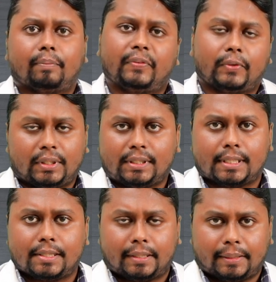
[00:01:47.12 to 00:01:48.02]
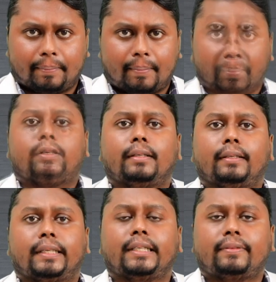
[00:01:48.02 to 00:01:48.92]
before your surgery.
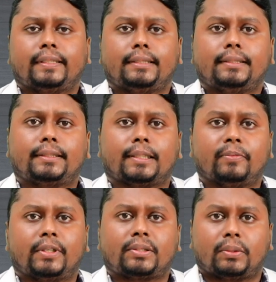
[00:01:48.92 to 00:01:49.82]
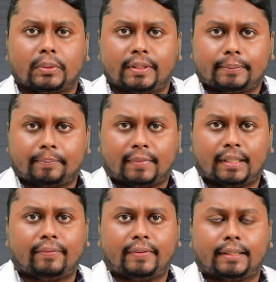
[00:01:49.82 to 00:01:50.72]
Recovery is somewhat slower
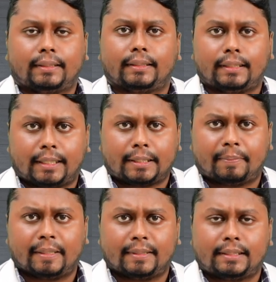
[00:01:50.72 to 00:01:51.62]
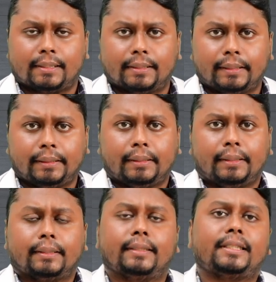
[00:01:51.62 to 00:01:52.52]
after a heart bypass surgery.
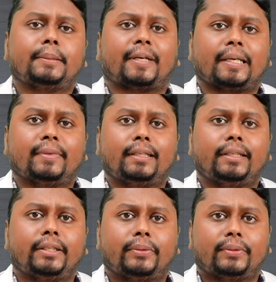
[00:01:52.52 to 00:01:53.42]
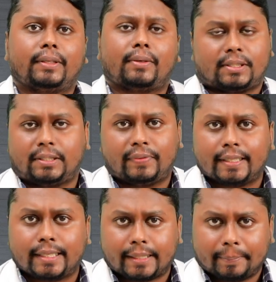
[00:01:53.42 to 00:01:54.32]
This is primarily due to the cost of
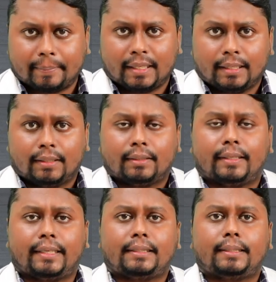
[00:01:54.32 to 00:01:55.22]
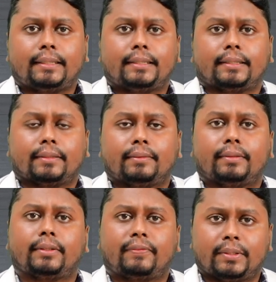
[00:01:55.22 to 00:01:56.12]
healing. That is the
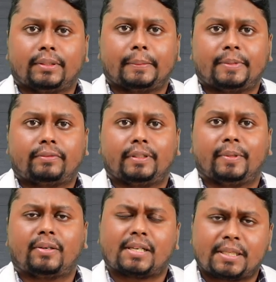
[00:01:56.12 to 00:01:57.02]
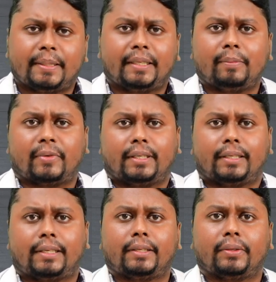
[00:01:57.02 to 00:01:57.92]
reason your physiotherapist will be constantly
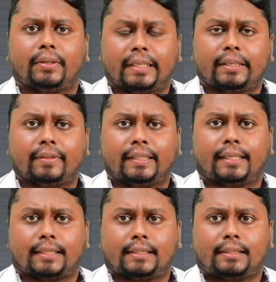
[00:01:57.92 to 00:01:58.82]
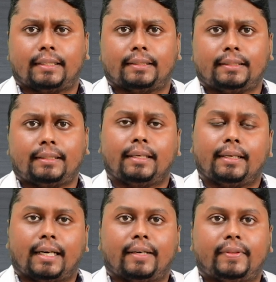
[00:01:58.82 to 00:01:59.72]
monitoring your recovery and exercises
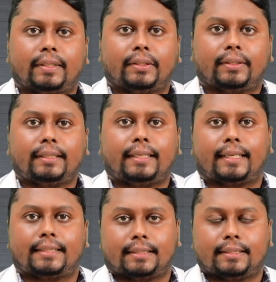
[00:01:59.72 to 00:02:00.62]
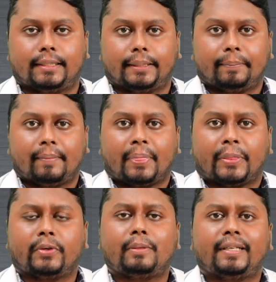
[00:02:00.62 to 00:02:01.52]
after your heart surgery.
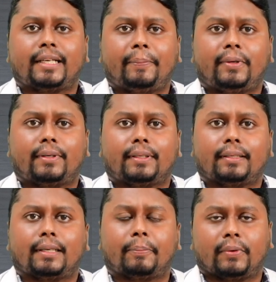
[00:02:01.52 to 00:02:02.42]
You will be kept on a